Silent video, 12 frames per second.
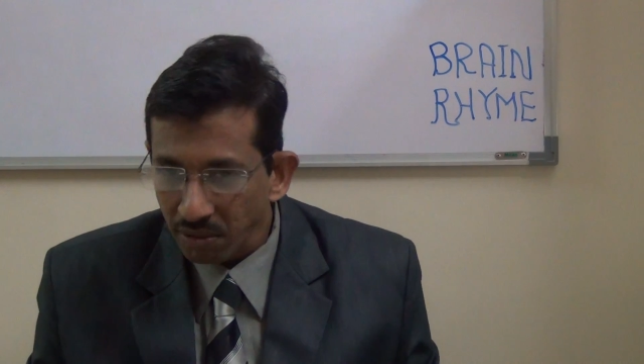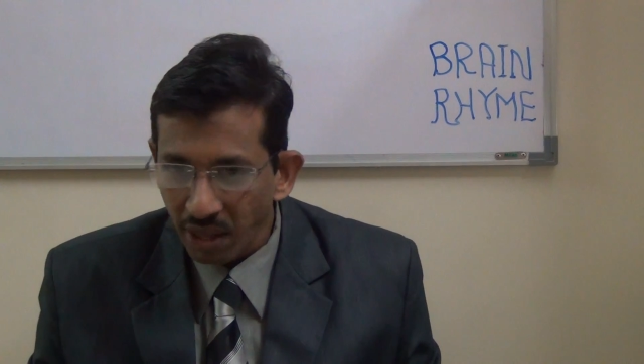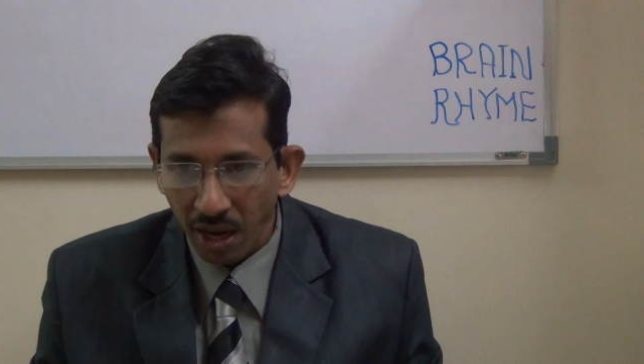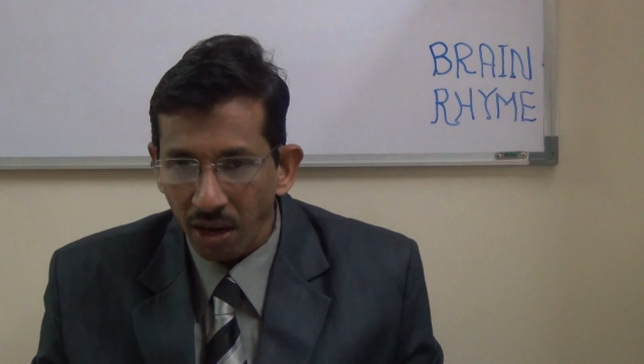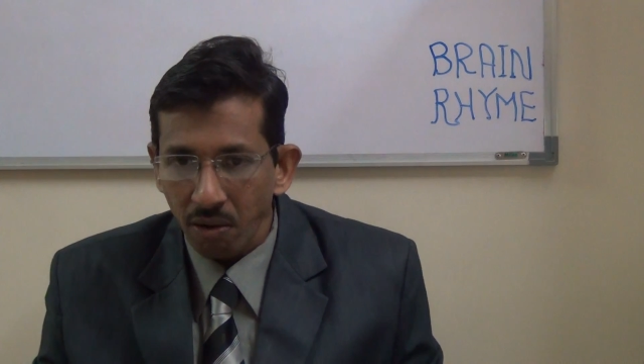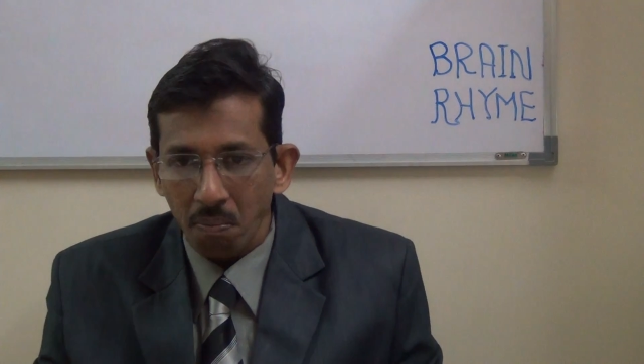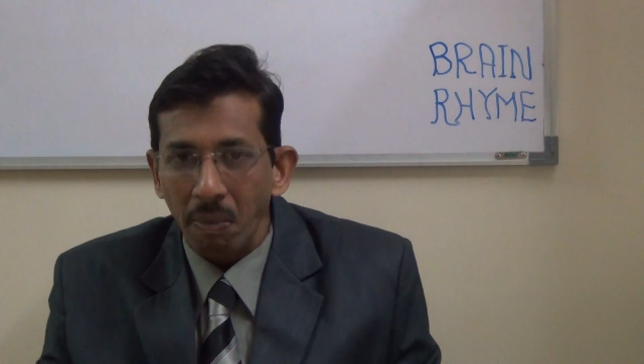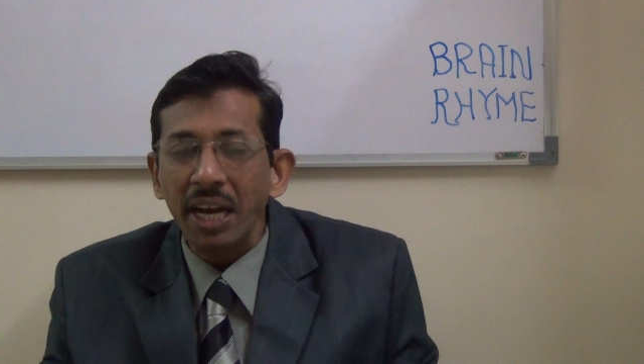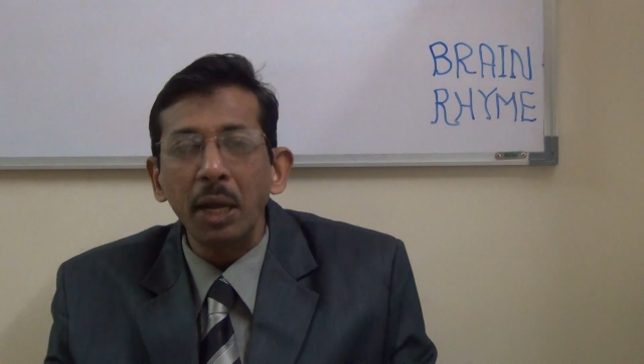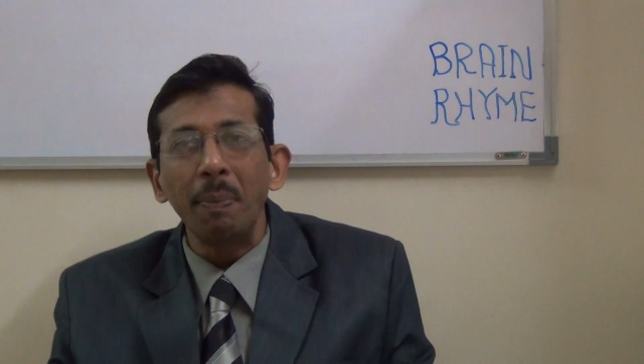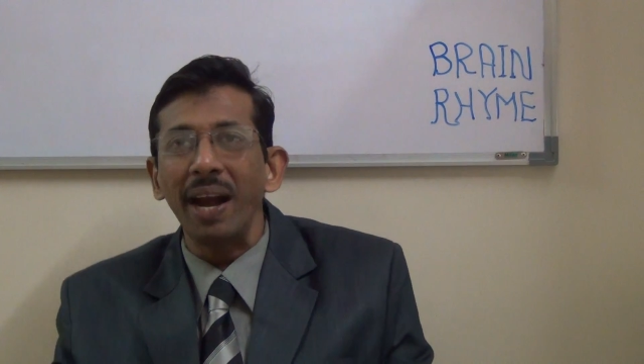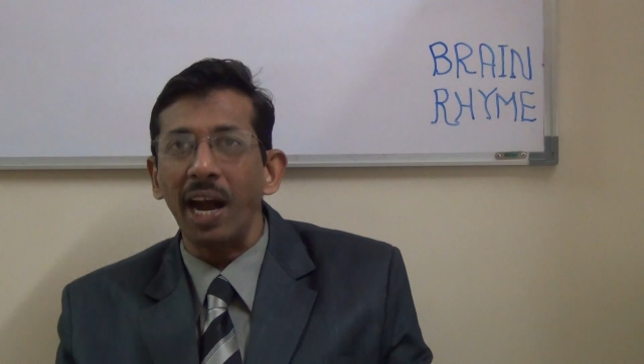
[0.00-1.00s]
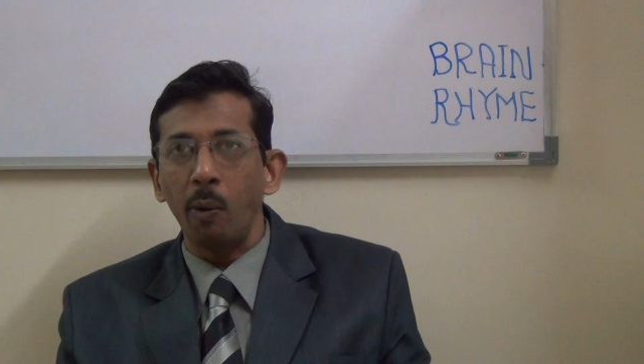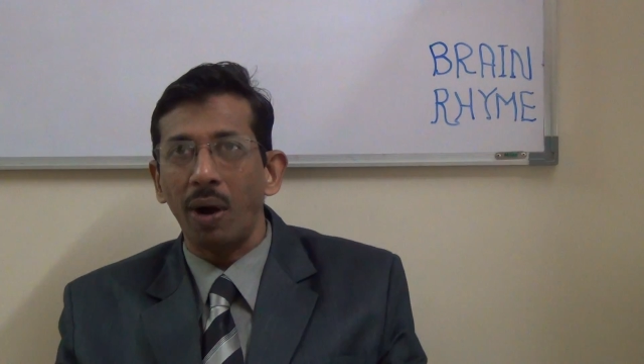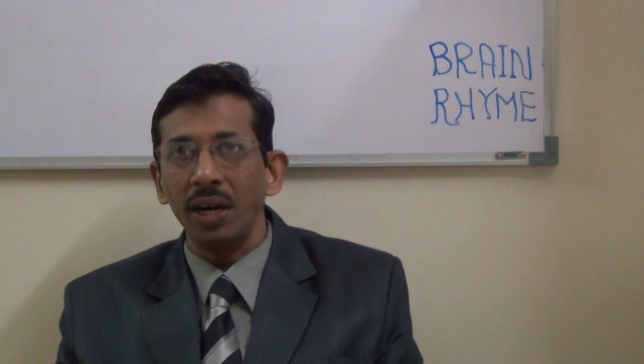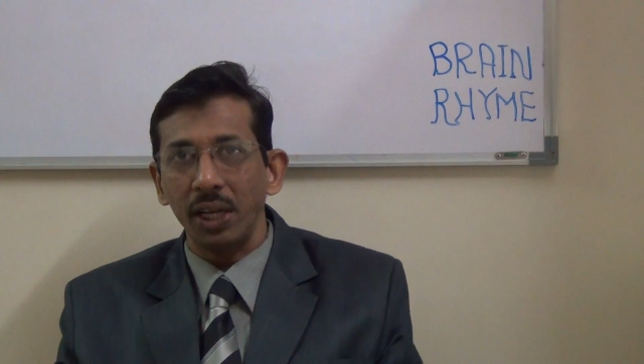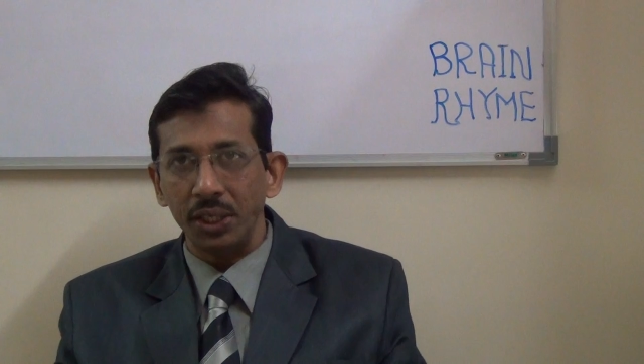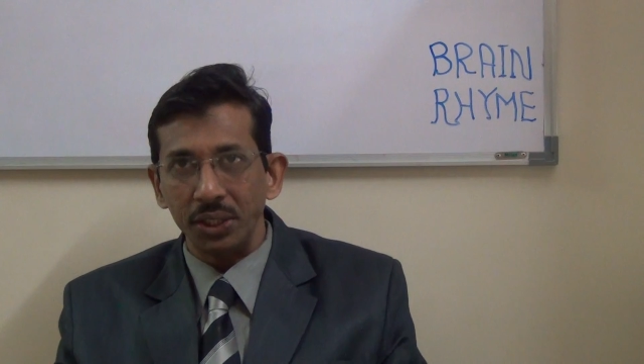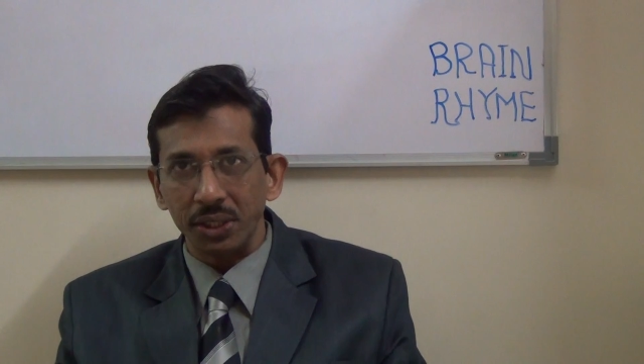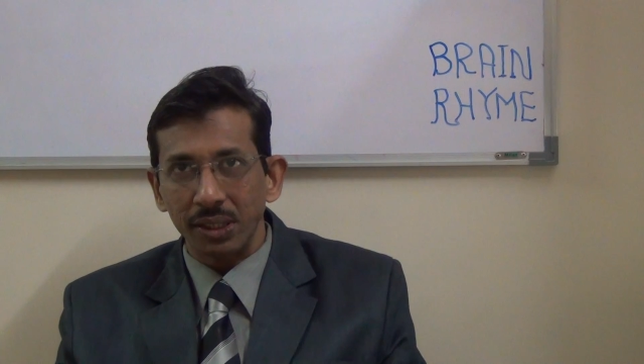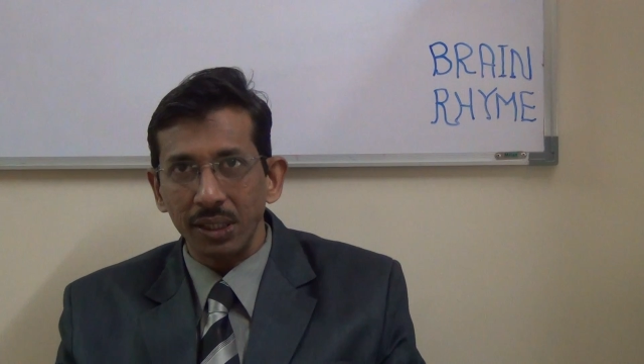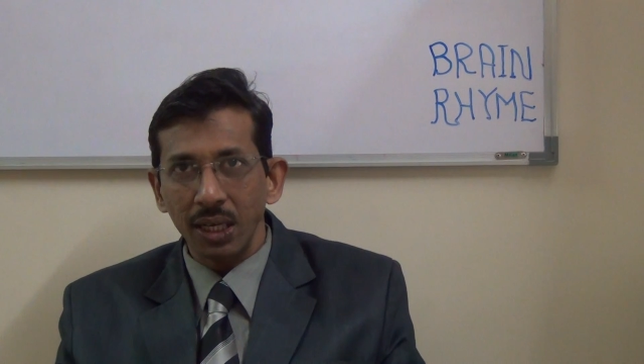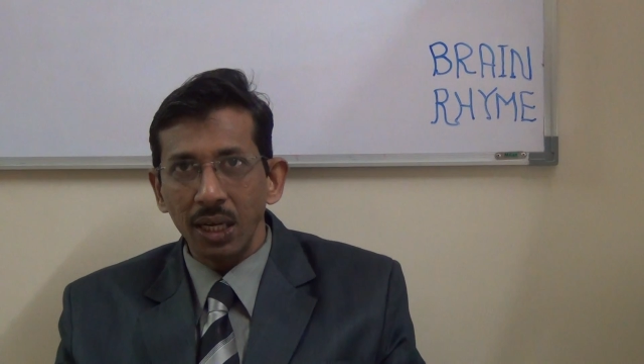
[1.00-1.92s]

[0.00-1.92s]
there are multiple advantages.